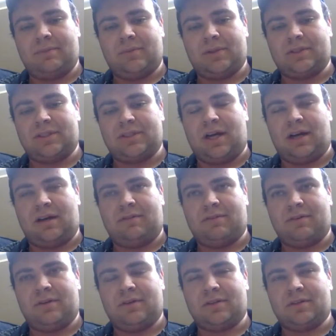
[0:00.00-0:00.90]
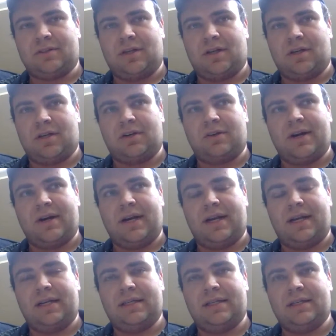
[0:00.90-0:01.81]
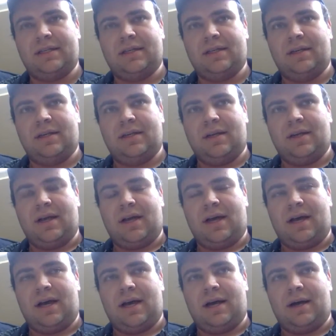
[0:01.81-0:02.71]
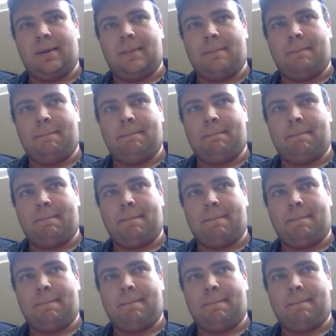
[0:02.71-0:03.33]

which offers are great um,